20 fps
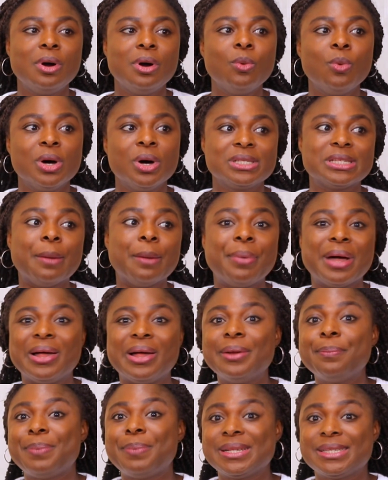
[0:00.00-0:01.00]
was
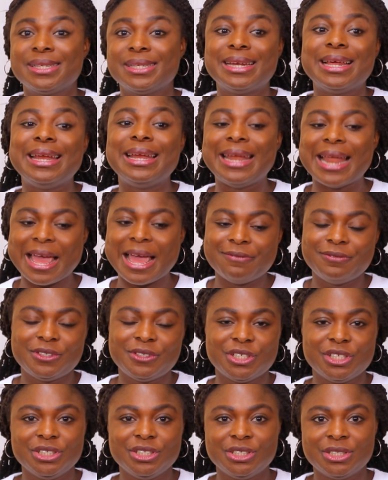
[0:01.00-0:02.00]
about personal life
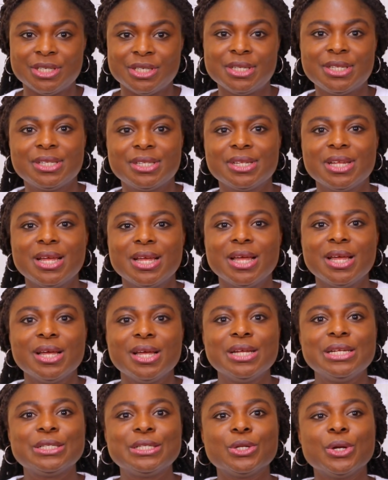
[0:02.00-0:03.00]
changes.
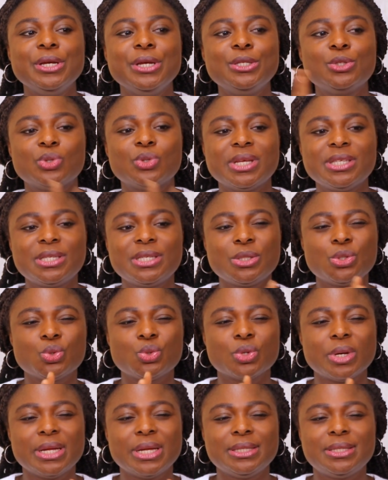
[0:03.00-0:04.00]
So in
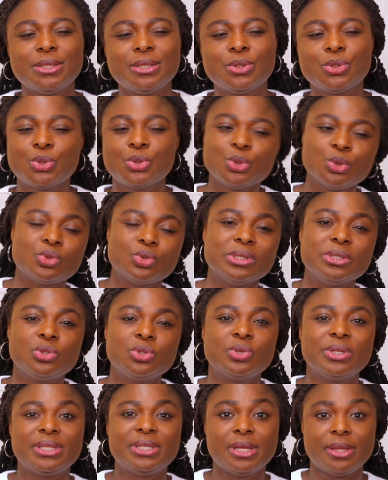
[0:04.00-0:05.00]
2022,
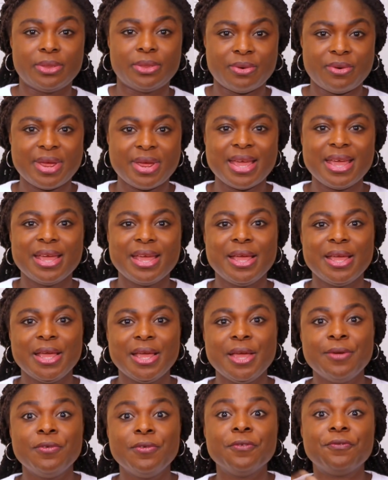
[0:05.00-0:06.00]
2023,
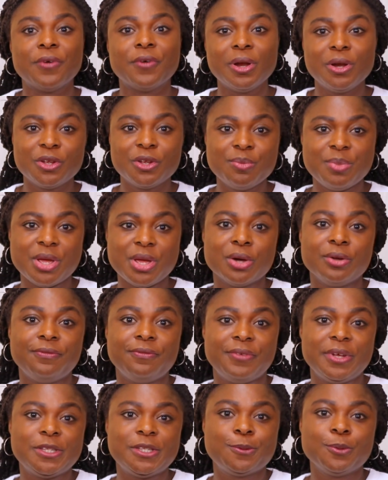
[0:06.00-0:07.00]
if you followed me
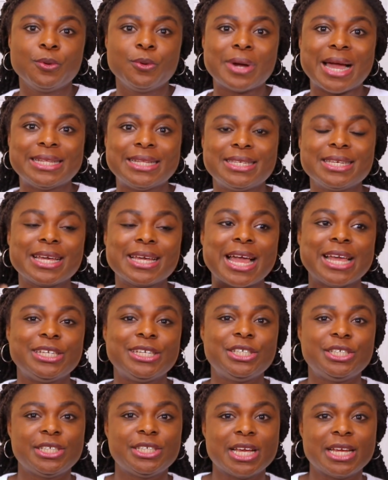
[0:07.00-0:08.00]
on Facebook, I think I
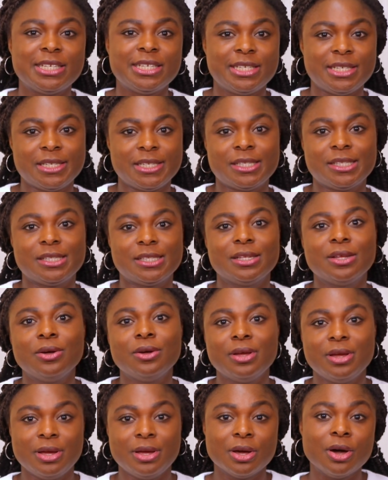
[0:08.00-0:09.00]
shared this
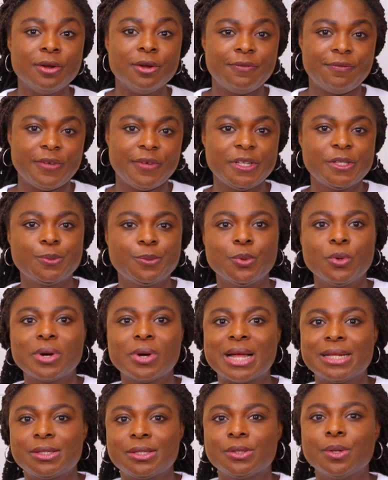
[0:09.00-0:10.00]
on
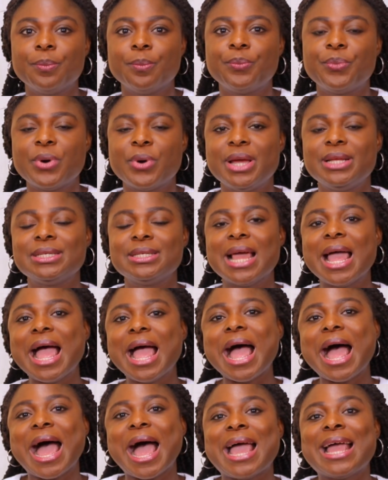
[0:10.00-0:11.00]
Facebook at some point.
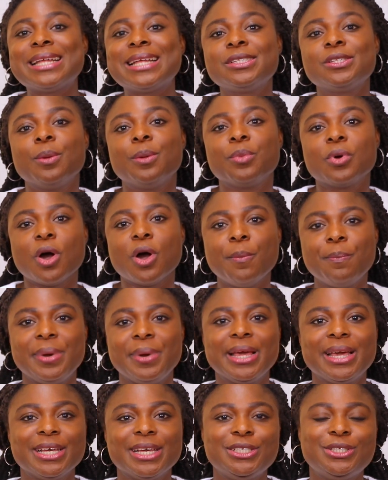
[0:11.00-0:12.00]
I had some
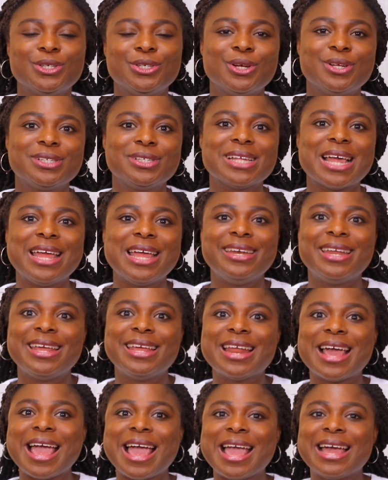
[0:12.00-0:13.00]
complications and
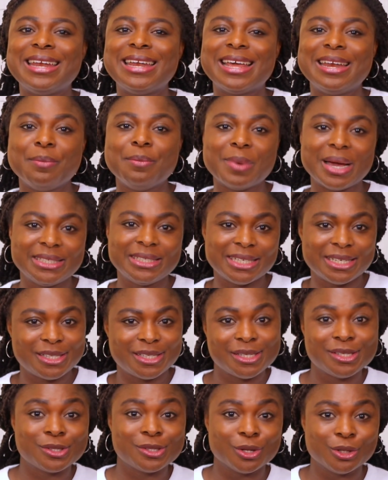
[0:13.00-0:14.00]
then I had an
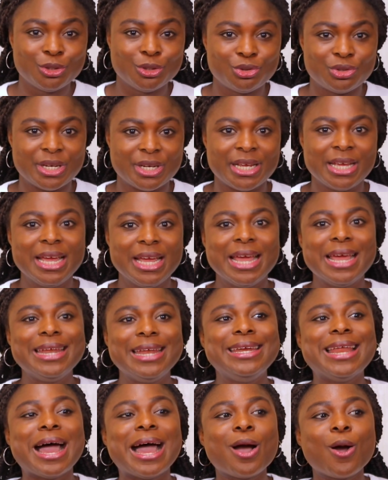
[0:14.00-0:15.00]
emergency surgery
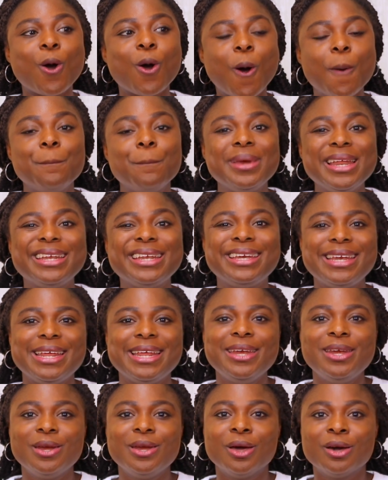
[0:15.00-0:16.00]
that
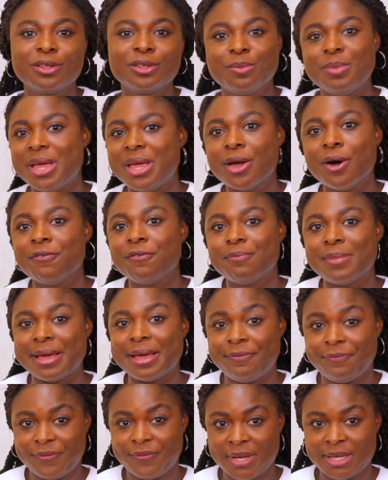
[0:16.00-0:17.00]
completely knocked me off
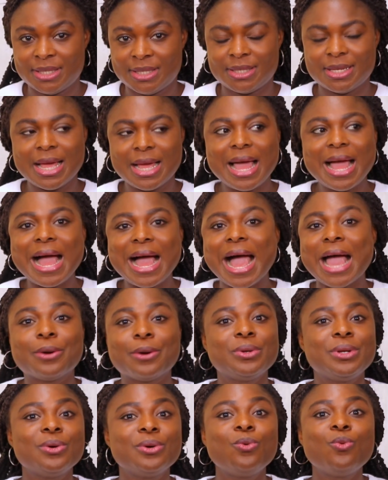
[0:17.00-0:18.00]
my feet. I
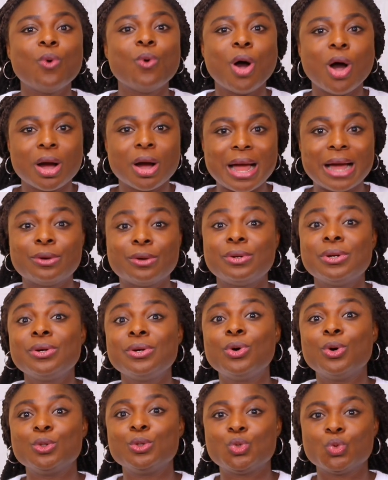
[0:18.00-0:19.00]
couldn't walk, I
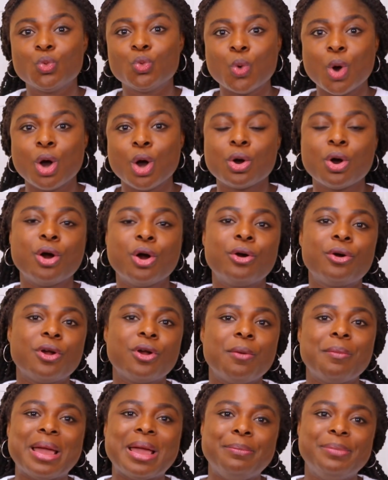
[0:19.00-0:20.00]
couldn't go to work or
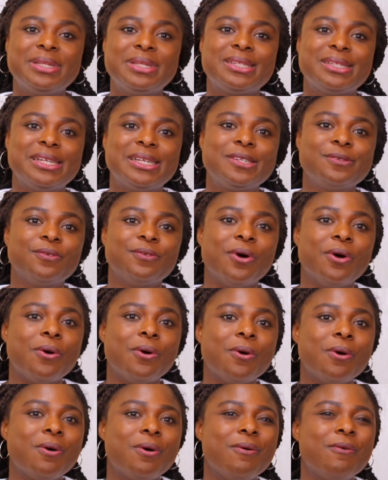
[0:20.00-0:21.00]
run my business
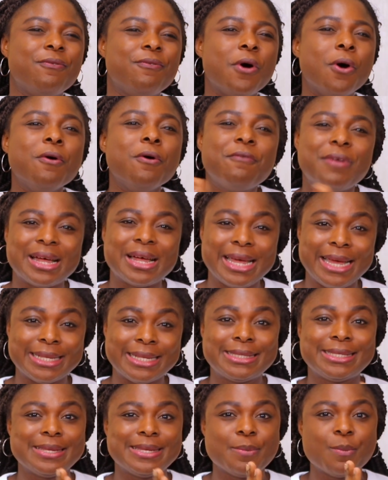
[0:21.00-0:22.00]
for over
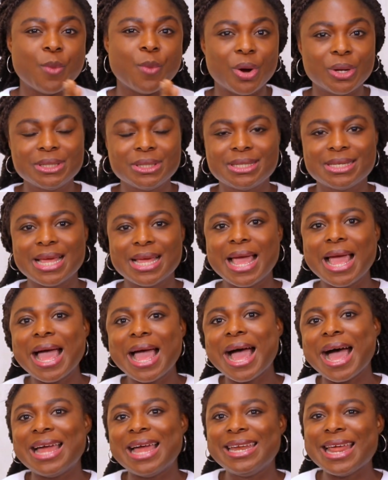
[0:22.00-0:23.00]
18 months.
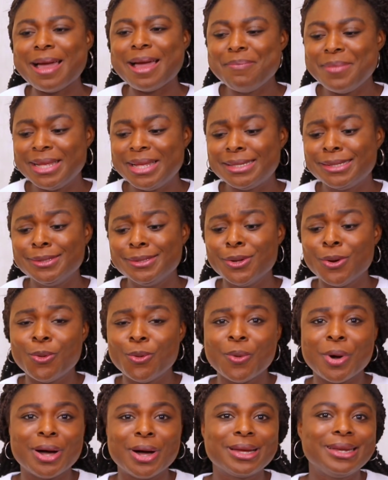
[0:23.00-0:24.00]
And that means
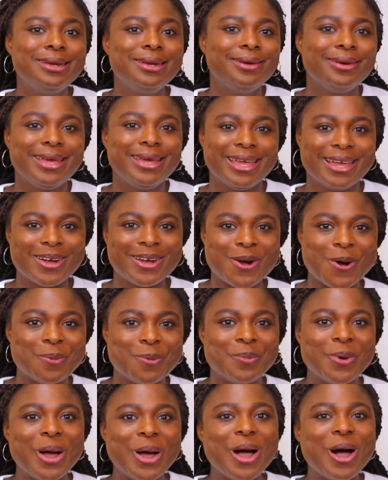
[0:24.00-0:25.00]
no work, no
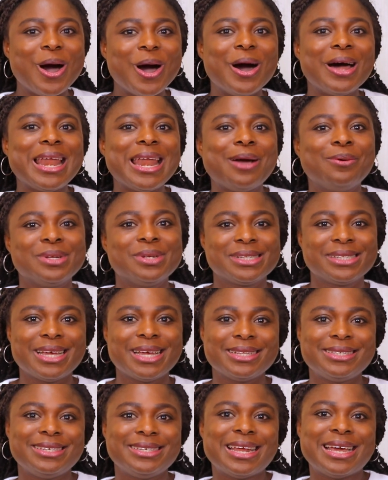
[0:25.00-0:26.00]
income. All I was
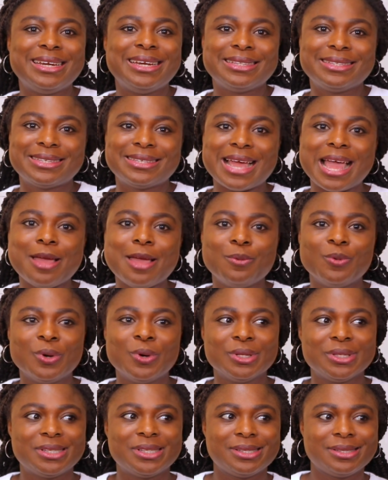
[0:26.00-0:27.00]
getting at the time
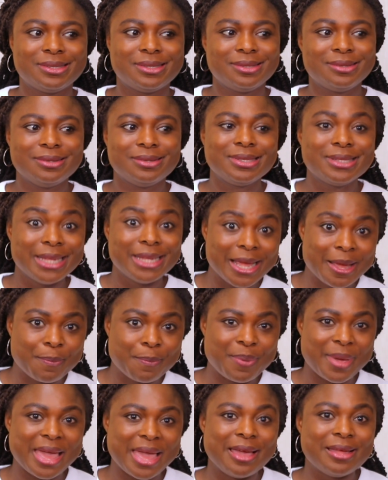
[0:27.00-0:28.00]
was
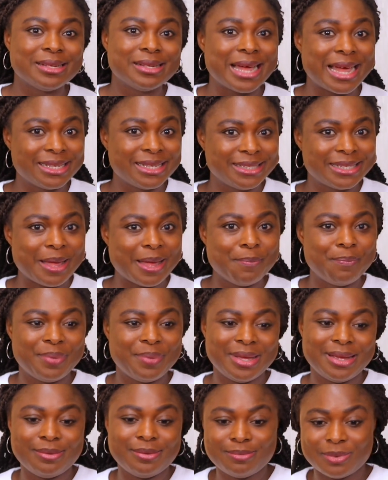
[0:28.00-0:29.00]
sick pay,
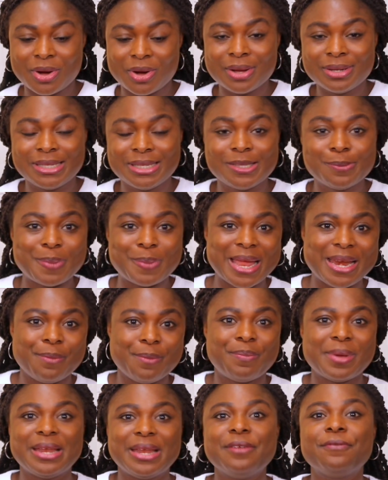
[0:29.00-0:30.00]
SMP, all this
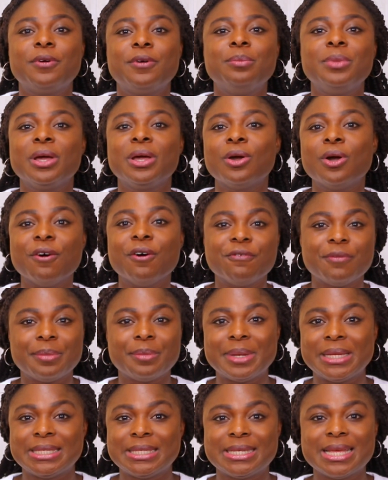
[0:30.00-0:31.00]
penny from the
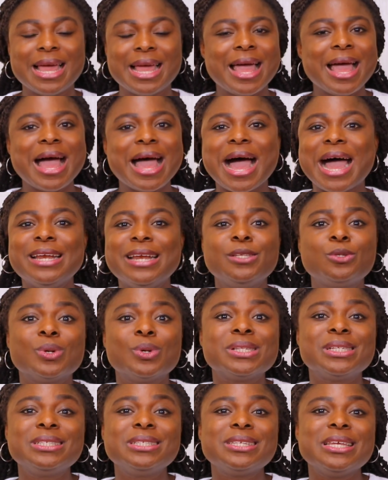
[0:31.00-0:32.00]
government. And it
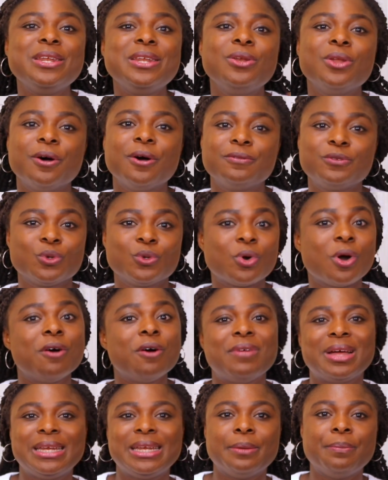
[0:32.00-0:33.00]
wasn't enough to
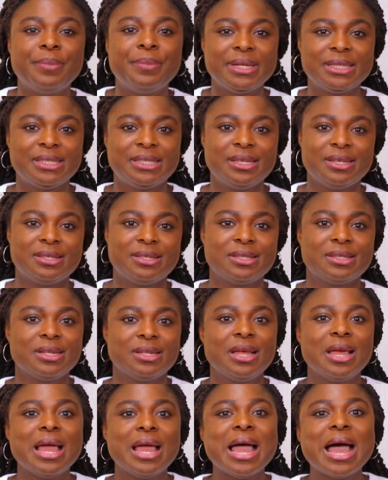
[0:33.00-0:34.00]
cover the basics.